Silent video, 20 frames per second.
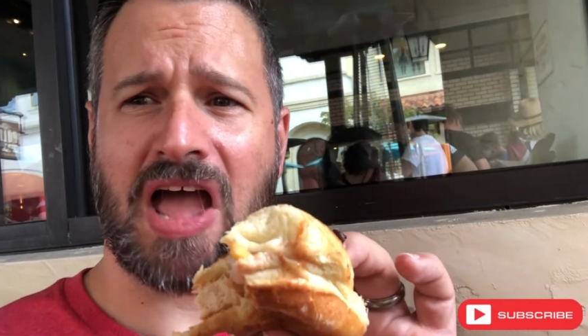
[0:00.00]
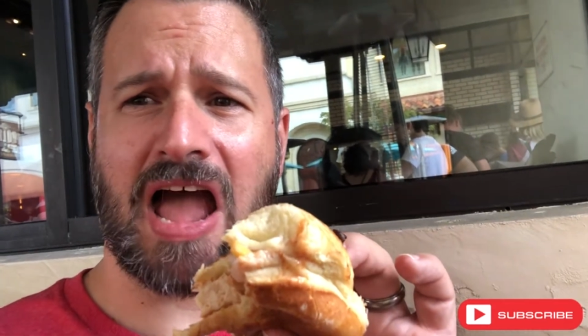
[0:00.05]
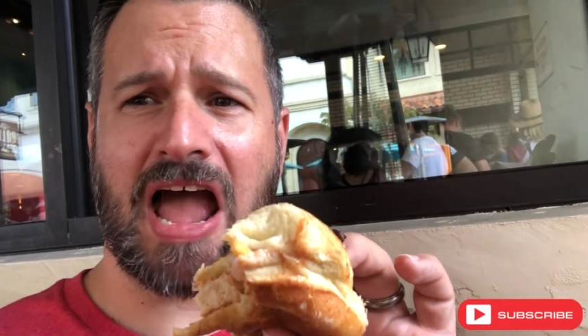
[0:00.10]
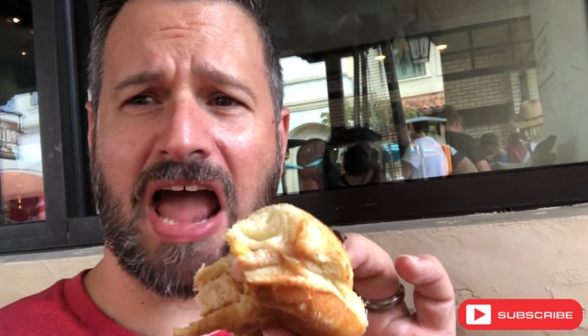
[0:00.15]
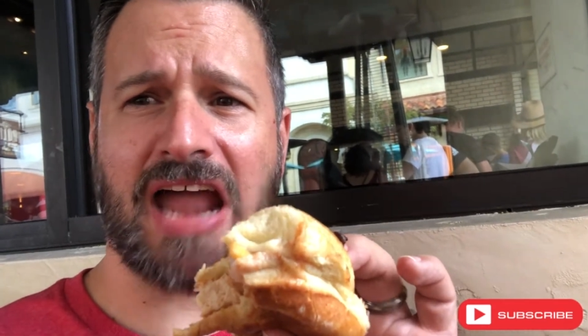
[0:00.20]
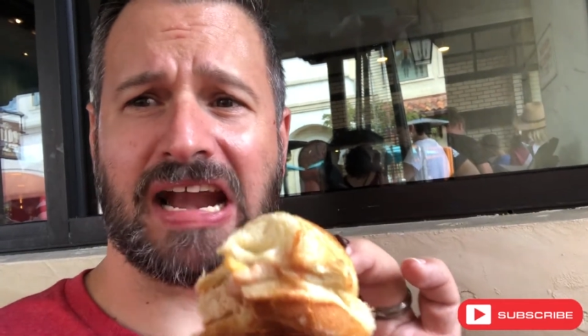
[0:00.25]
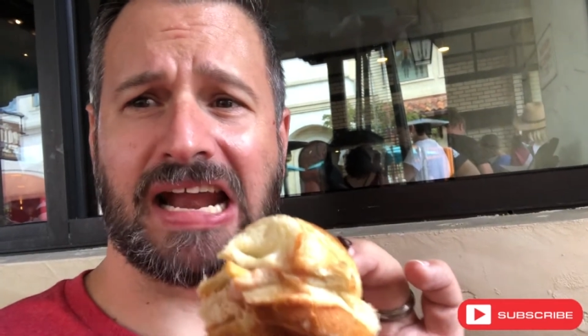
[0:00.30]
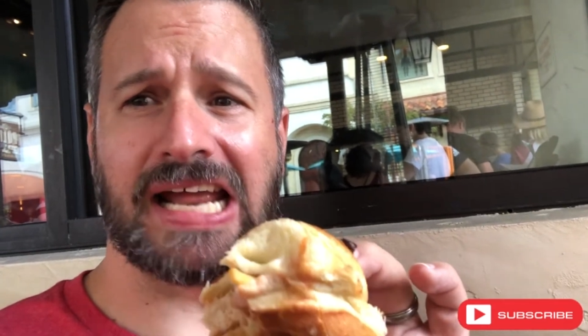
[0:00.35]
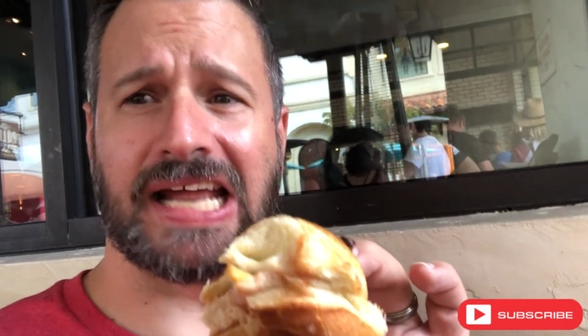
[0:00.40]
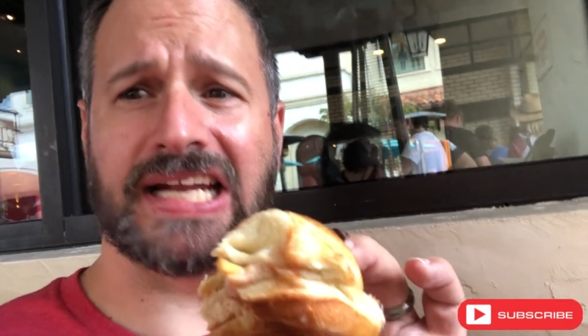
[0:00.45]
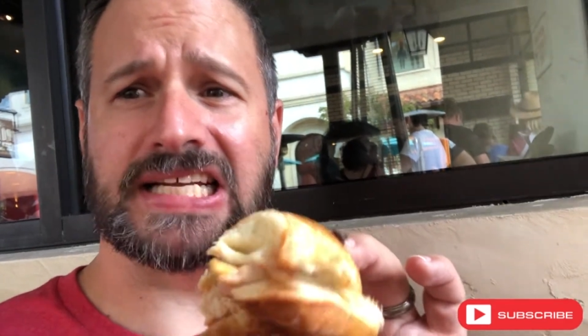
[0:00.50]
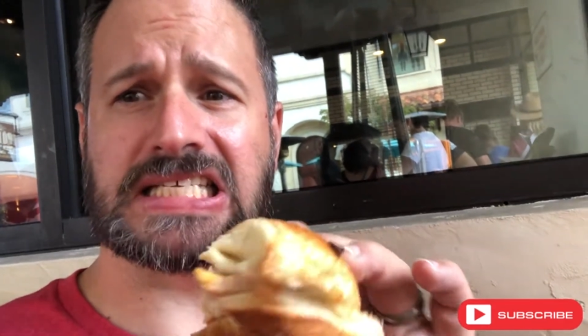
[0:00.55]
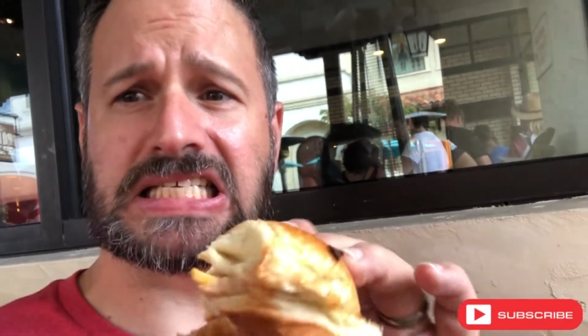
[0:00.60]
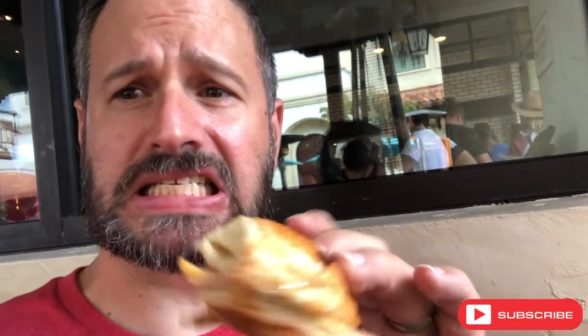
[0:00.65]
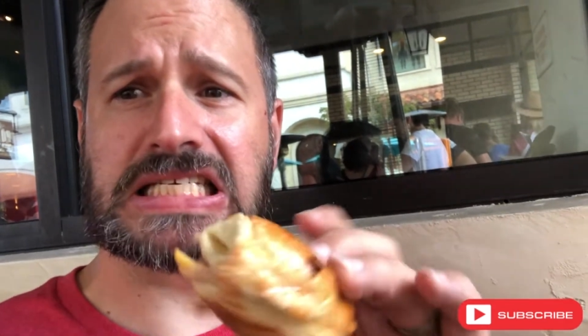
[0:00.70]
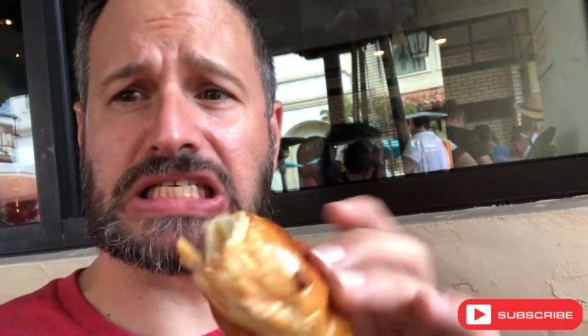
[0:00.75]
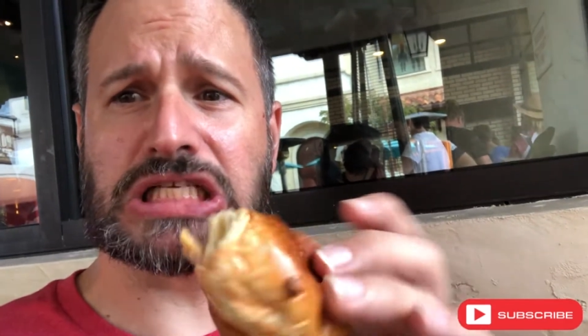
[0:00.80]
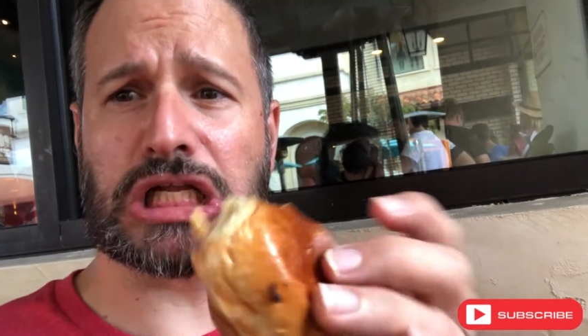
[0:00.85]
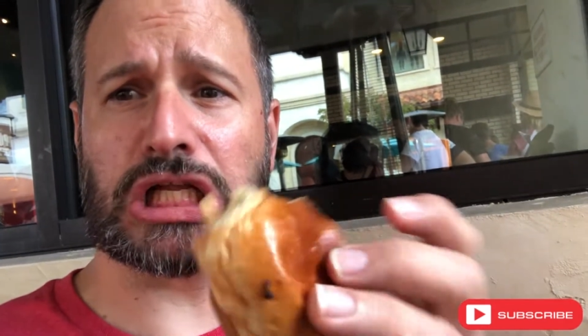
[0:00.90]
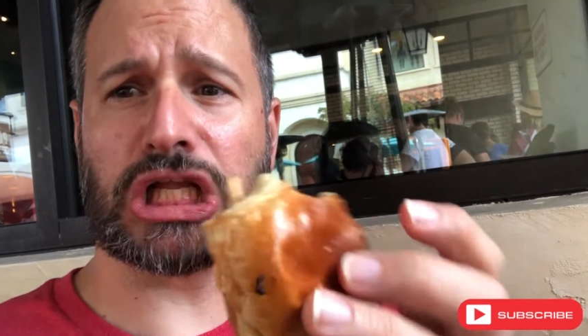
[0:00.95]
And it is
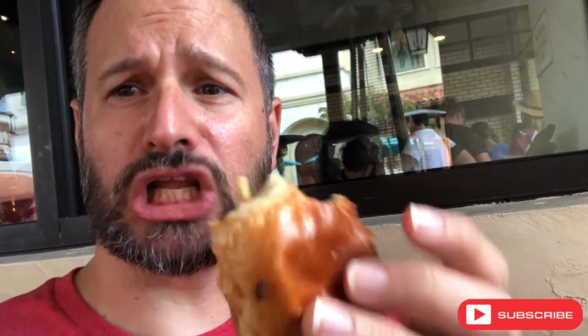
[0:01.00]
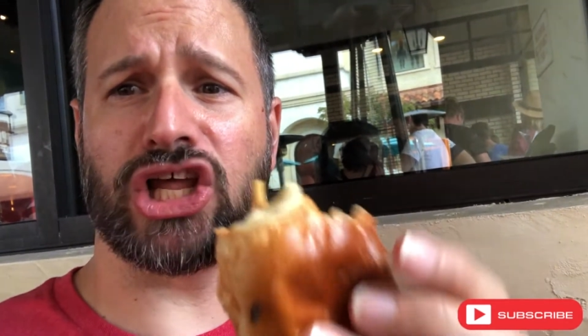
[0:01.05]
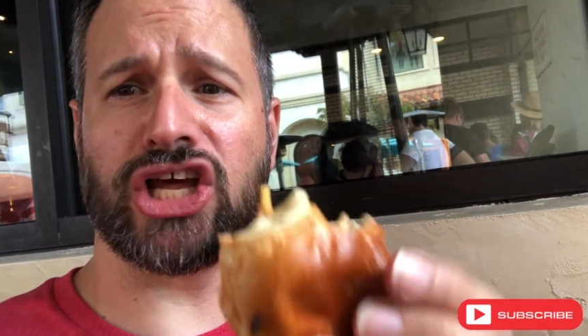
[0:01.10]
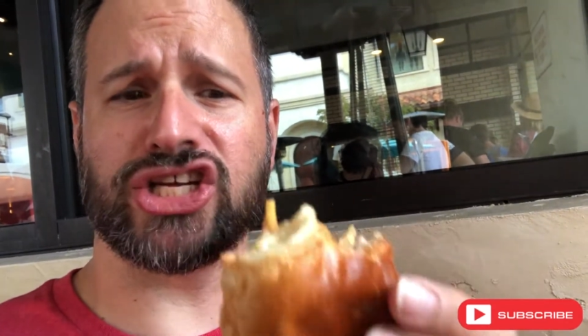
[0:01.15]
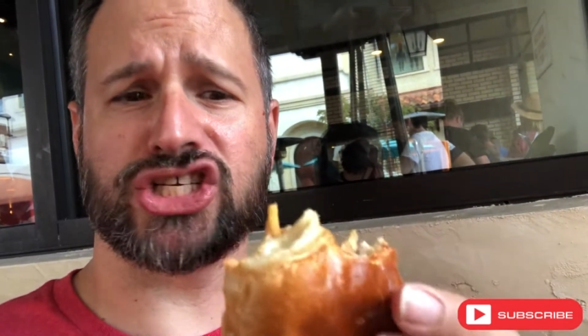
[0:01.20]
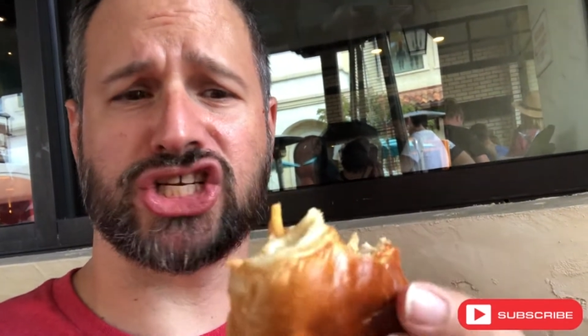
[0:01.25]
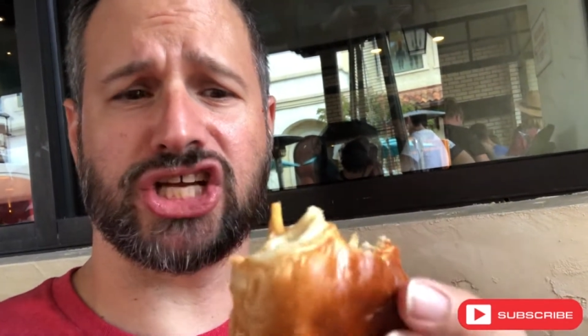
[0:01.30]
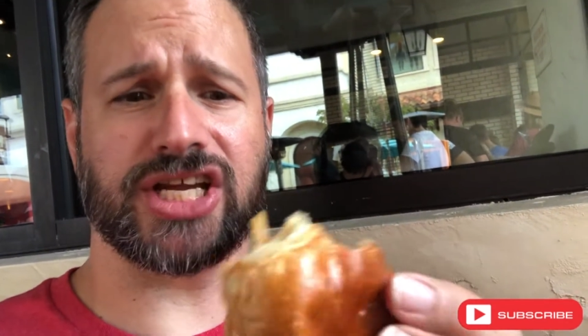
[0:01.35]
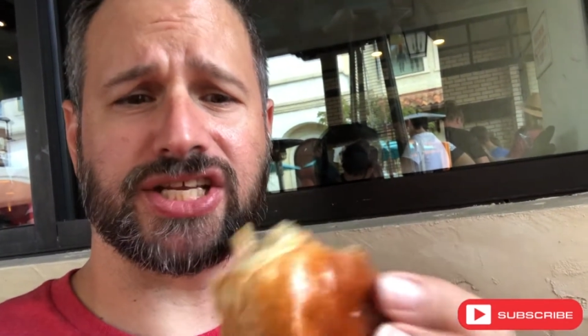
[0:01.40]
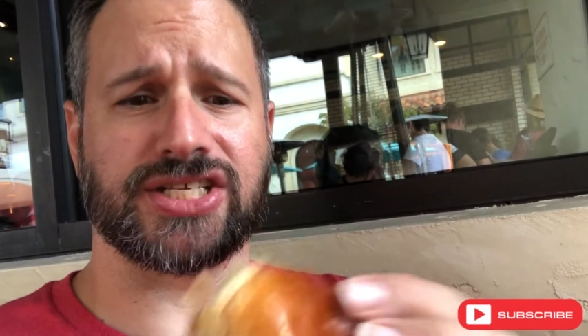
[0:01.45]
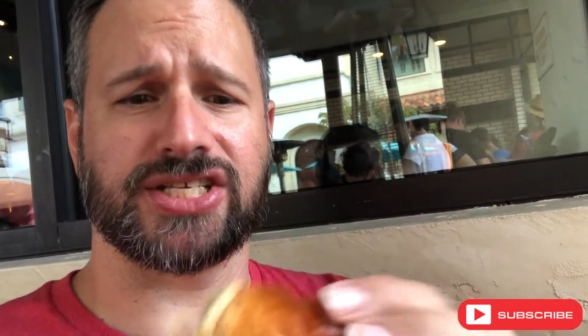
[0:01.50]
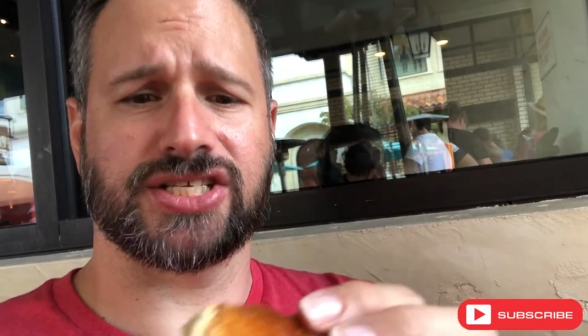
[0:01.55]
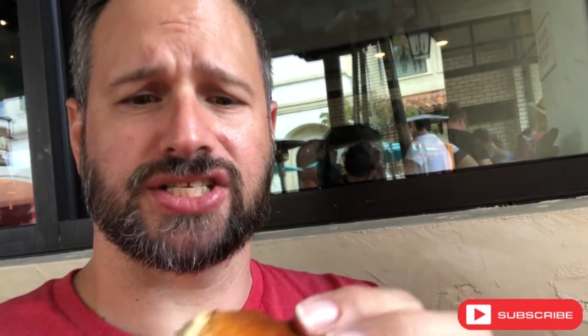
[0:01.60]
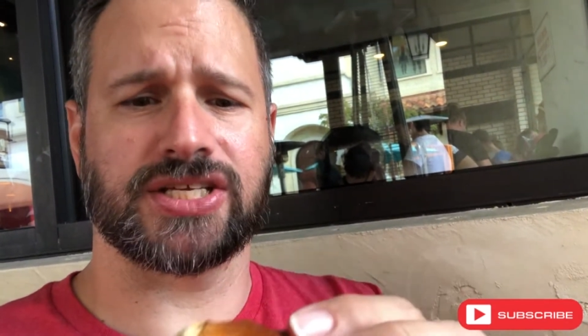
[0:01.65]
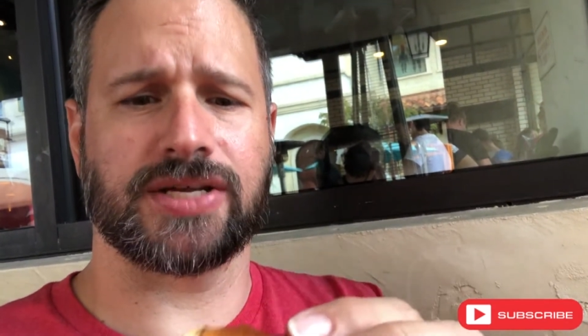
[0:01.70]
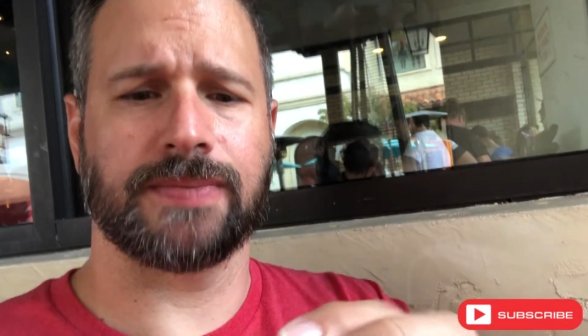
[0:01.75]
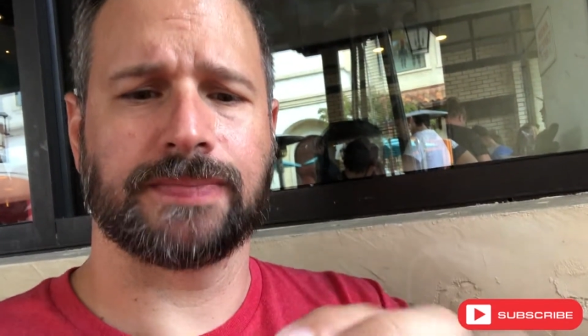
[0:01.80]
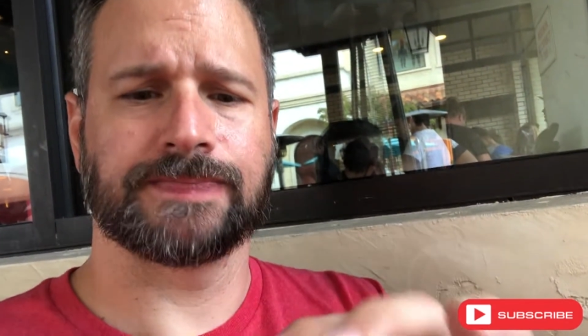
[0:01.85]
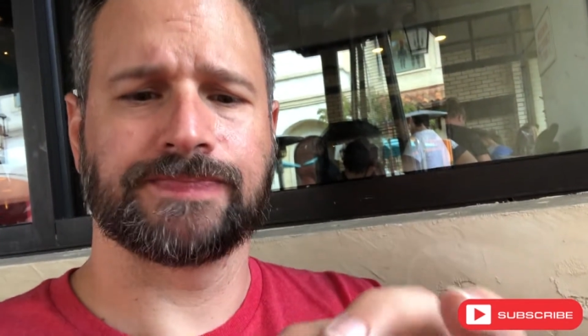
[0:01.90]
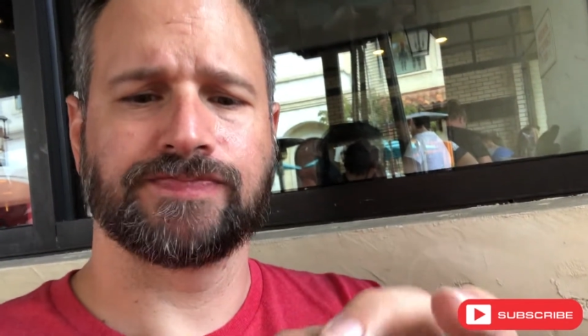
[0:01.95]
delicious.